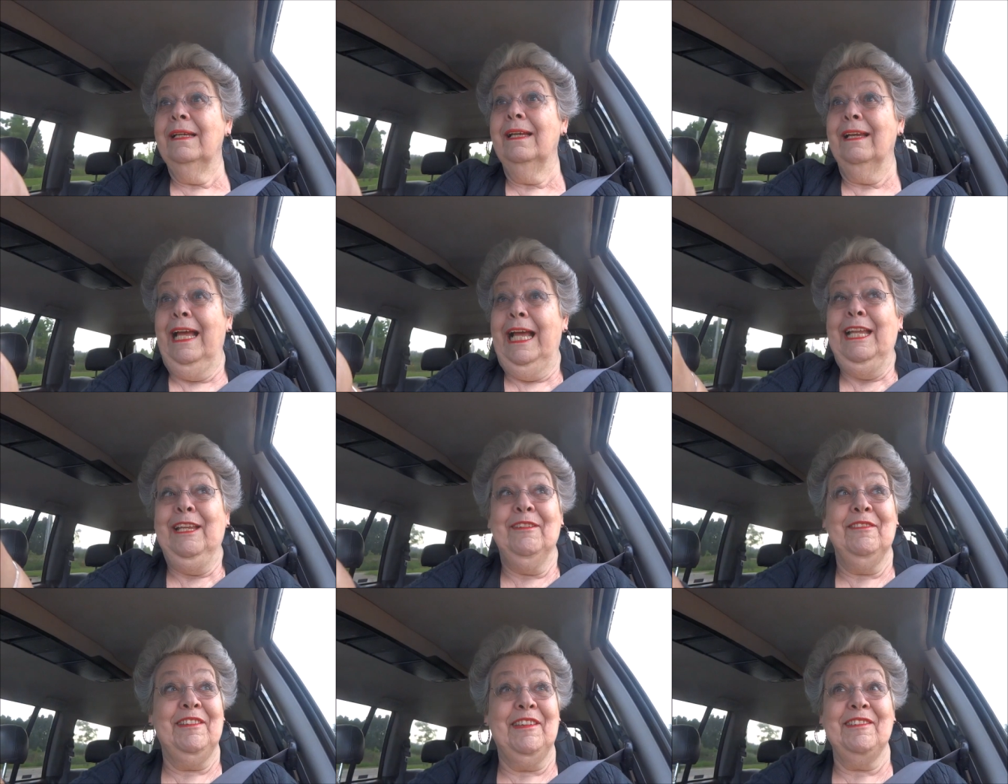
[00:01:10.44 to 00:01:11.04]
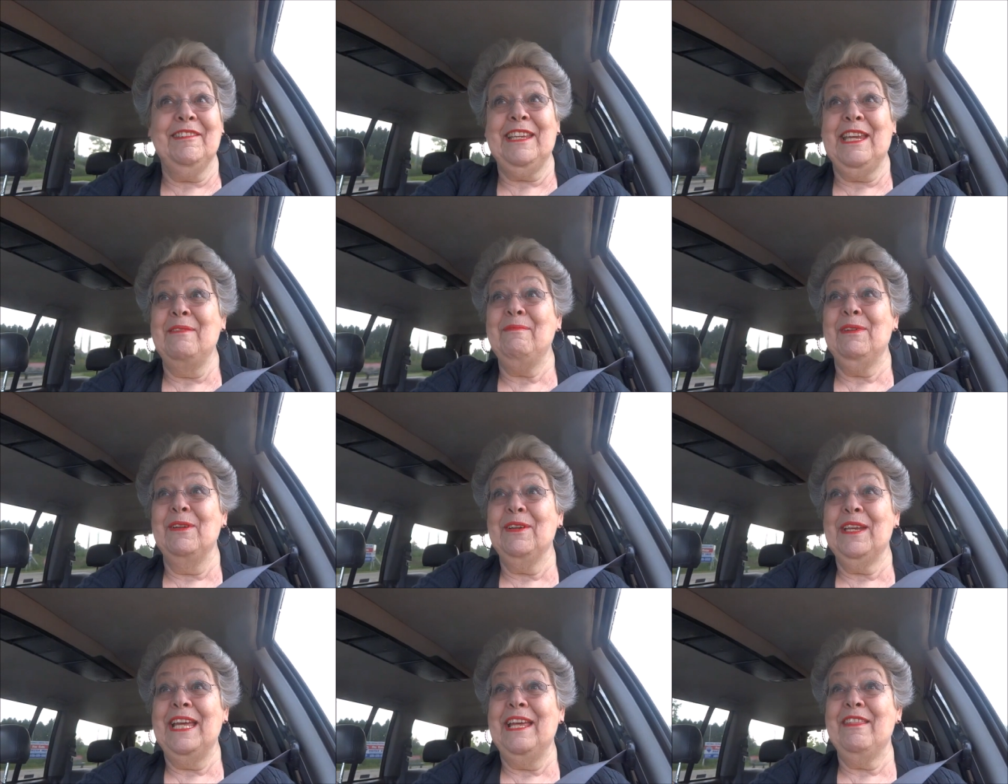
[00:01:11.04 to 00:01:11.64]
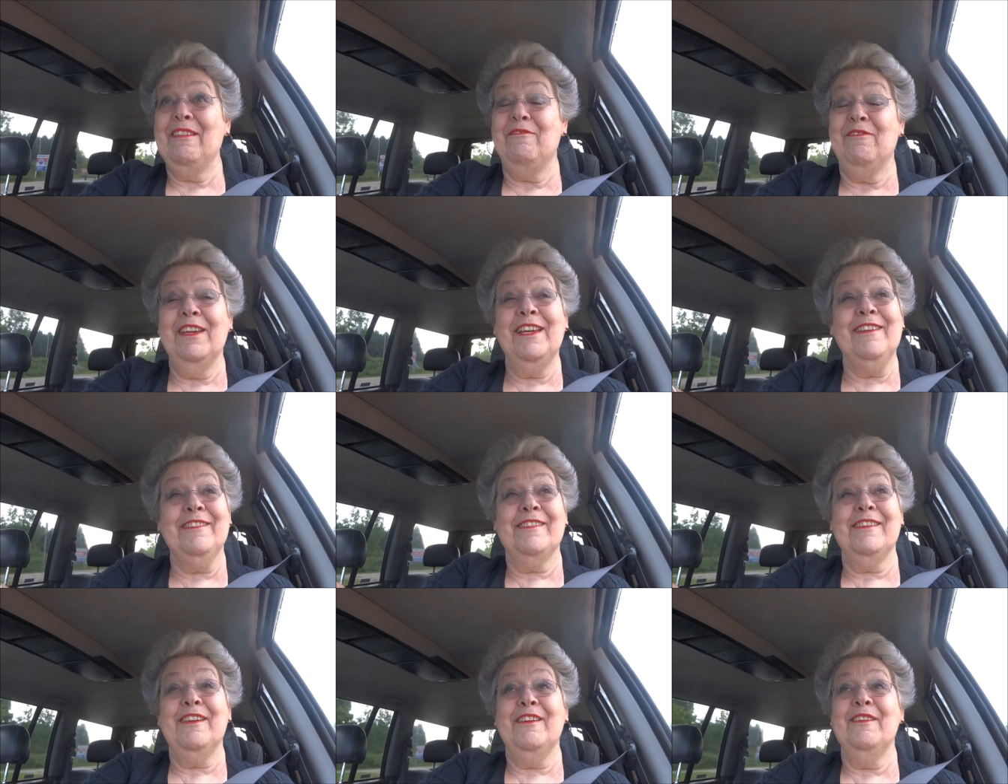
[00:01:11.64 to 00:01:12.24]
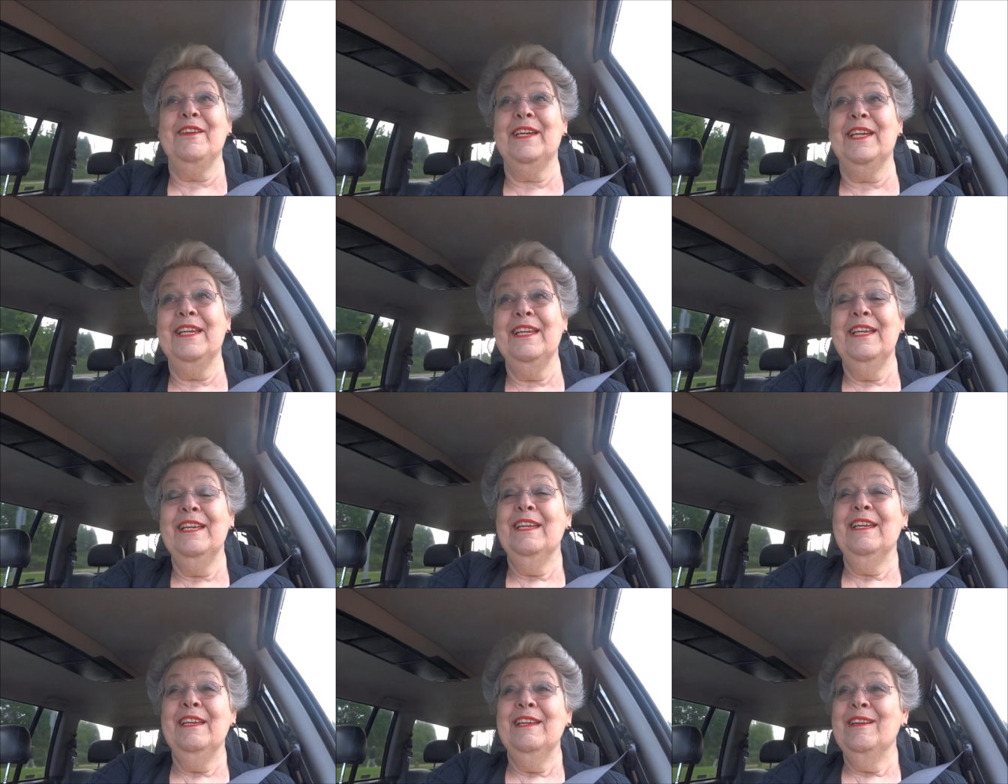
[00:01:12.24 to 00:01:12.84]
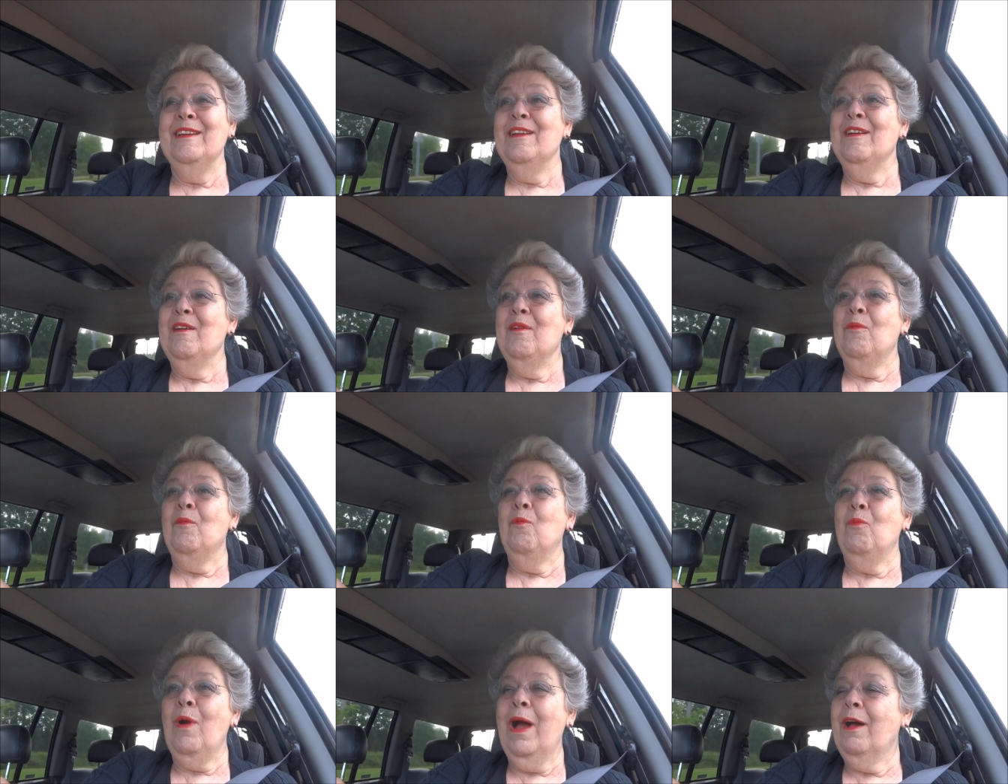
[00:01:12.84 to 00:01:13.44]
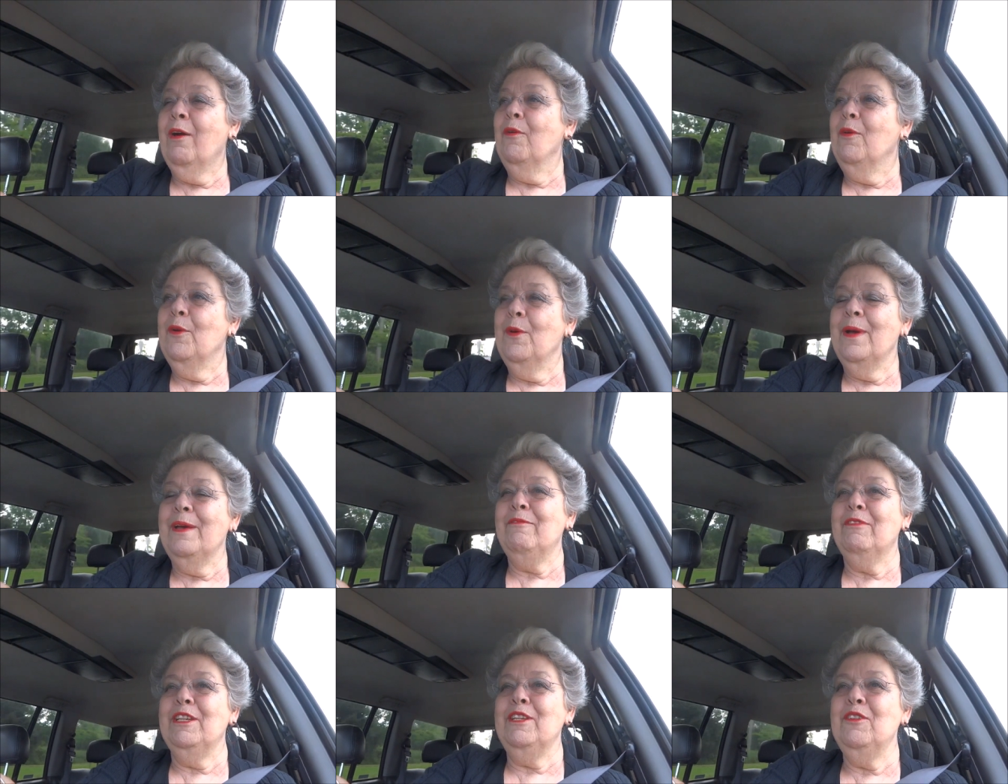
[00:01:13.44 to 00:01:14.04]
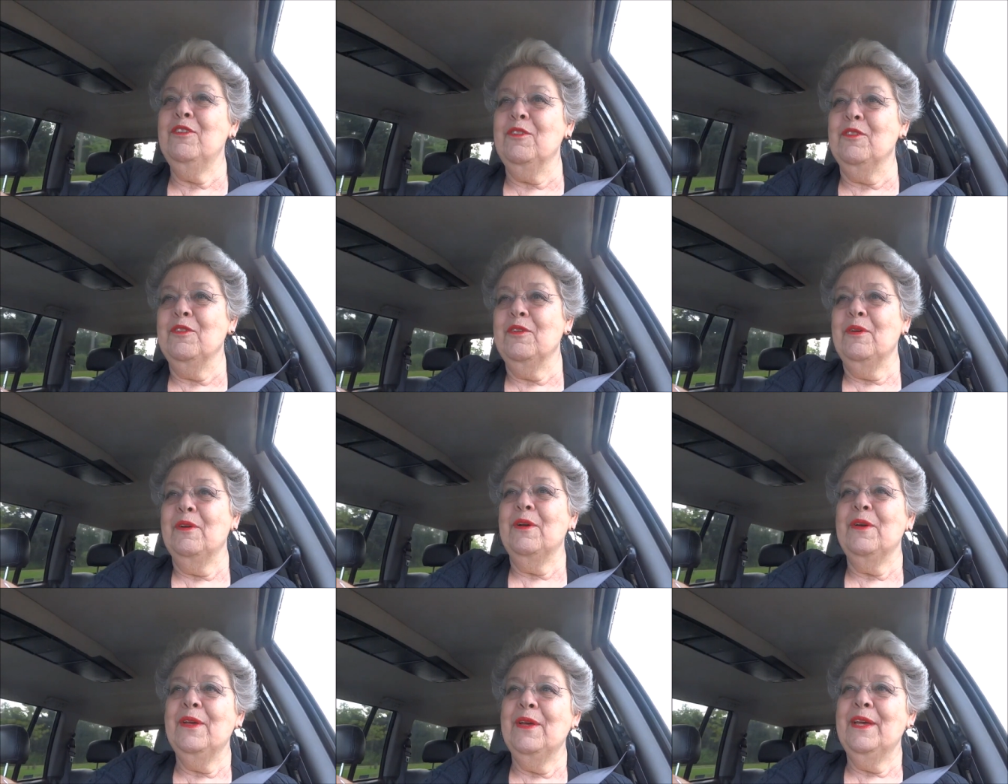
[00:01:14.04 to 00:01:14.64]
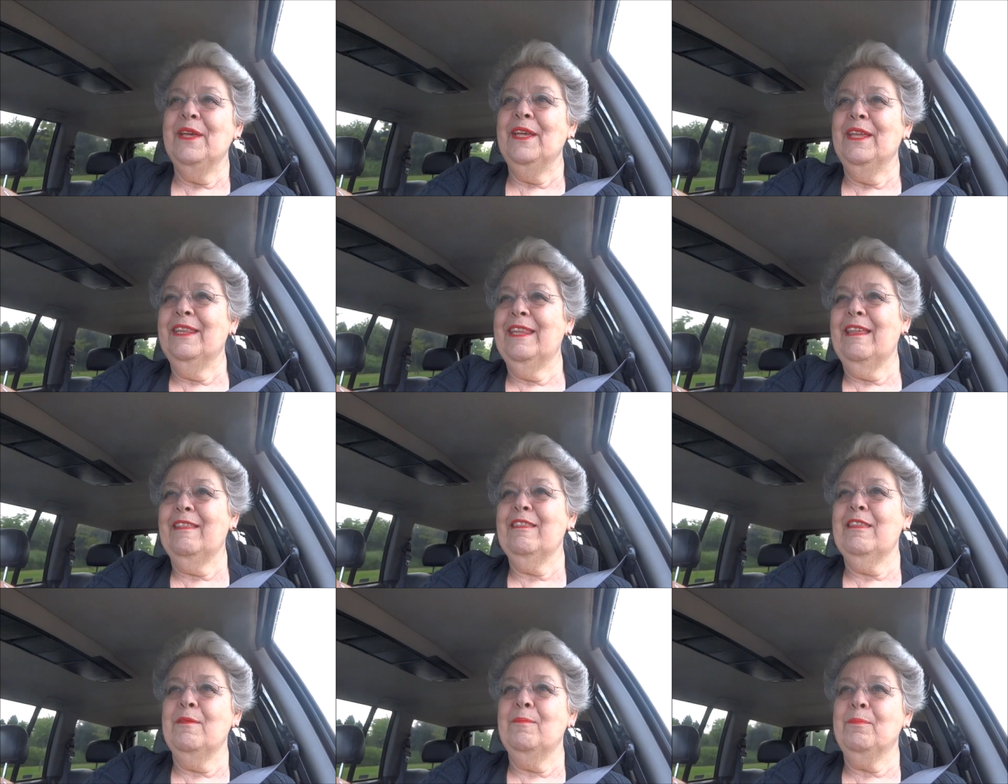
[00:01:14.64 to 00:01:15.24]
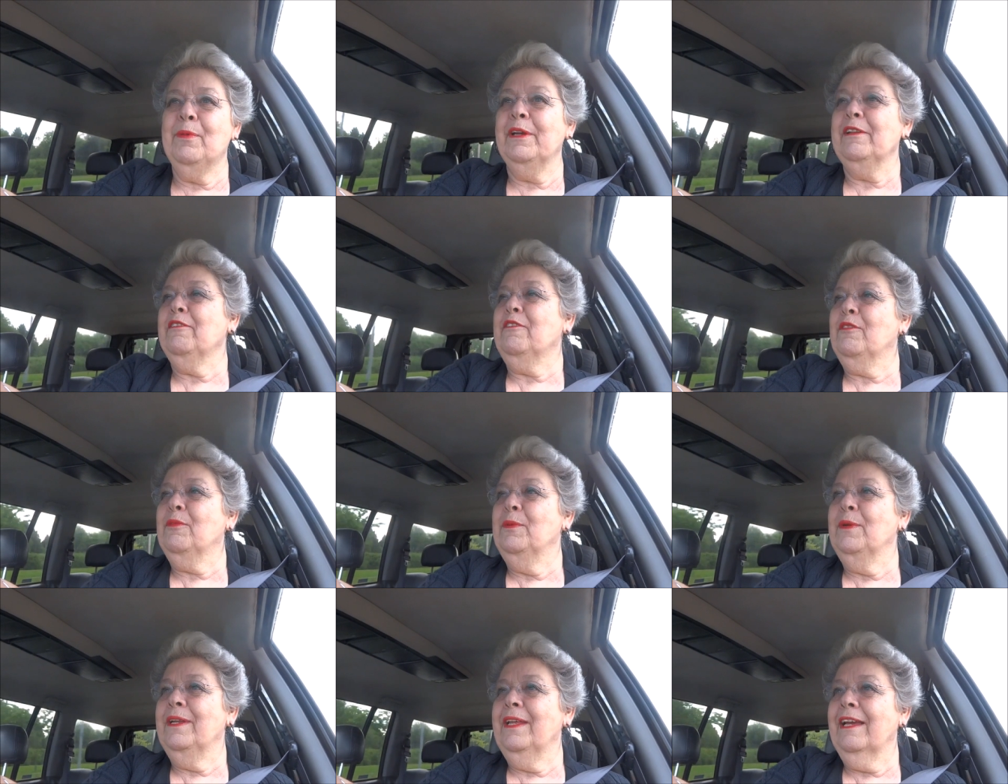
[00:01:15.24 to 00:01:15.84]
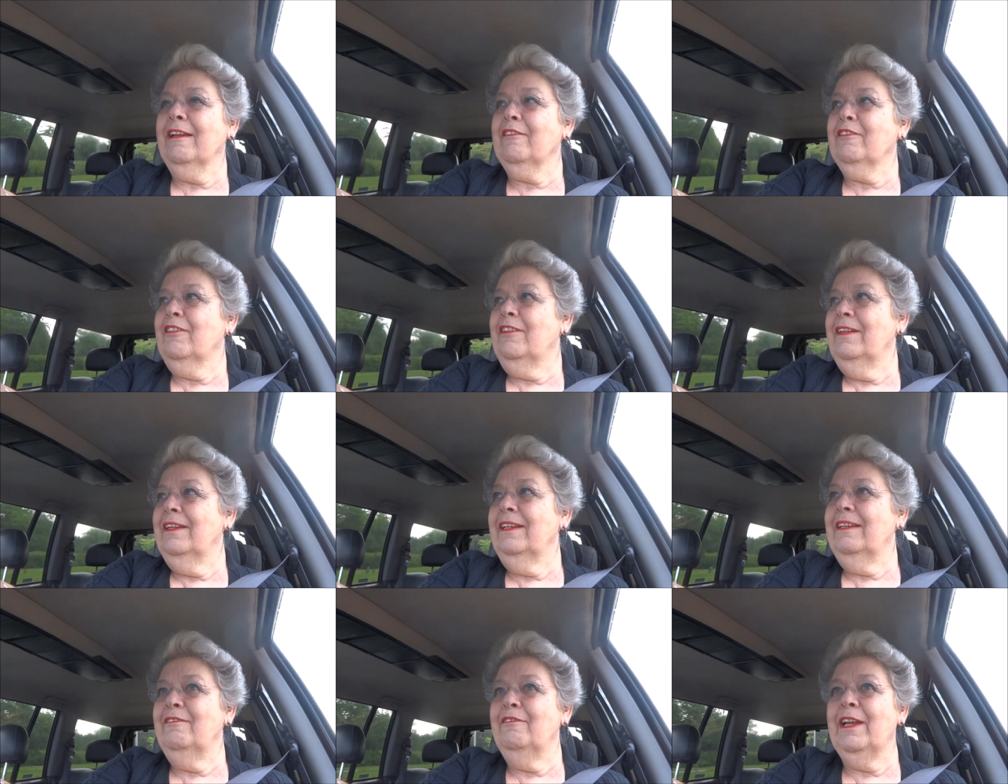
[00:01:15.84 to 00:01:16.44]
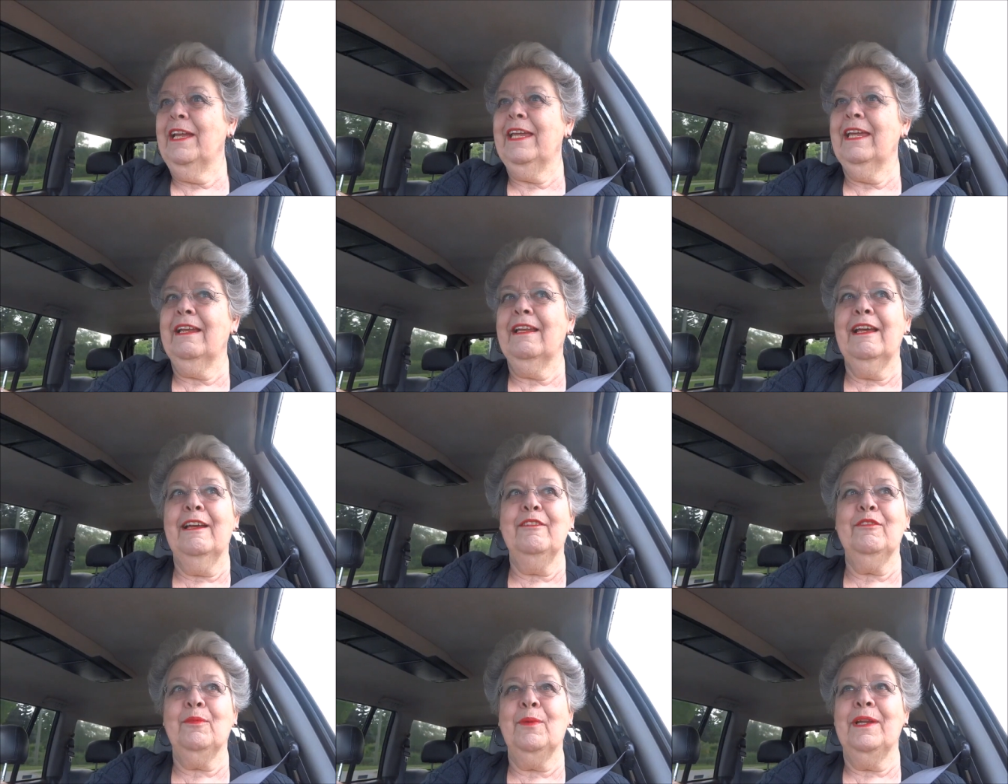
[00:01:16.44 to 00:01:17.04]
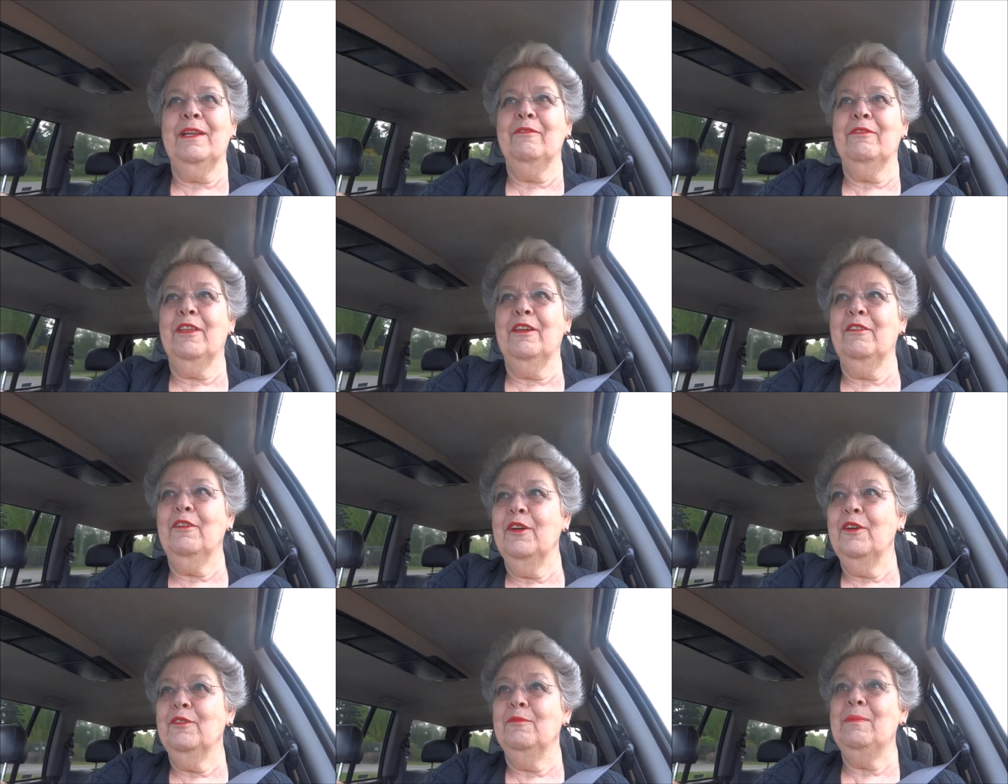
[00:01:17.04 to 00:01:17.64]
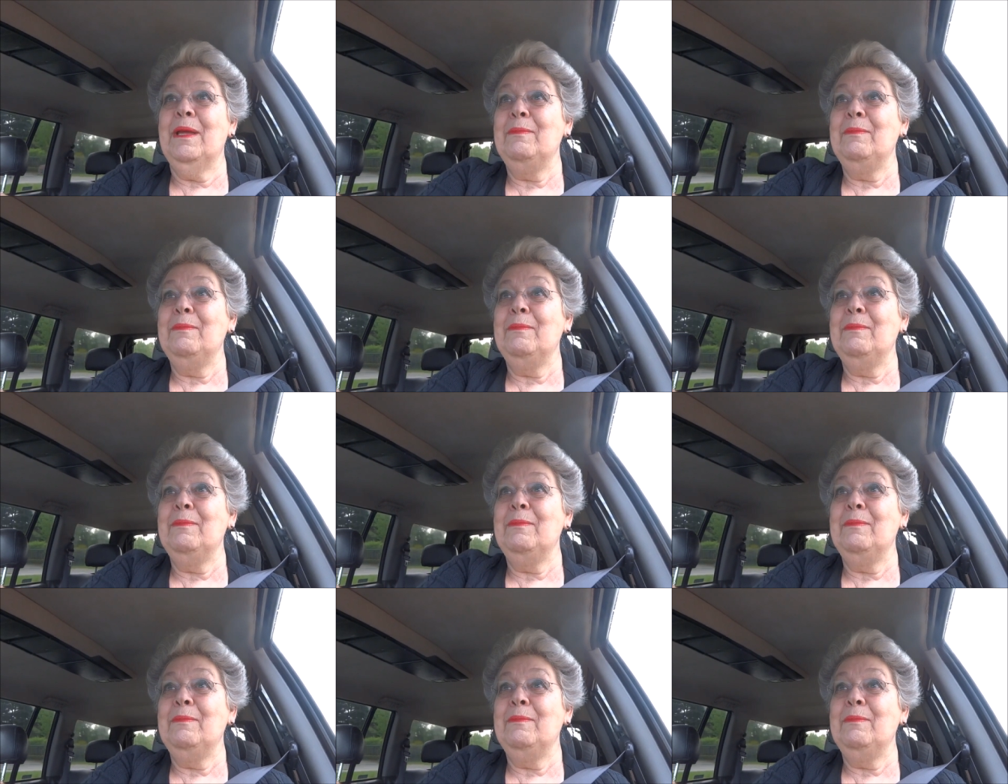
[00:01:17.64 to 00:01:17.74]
I just keep looking at the figures and going, wow, whoever knew that the Brits would actually recognize one of their own?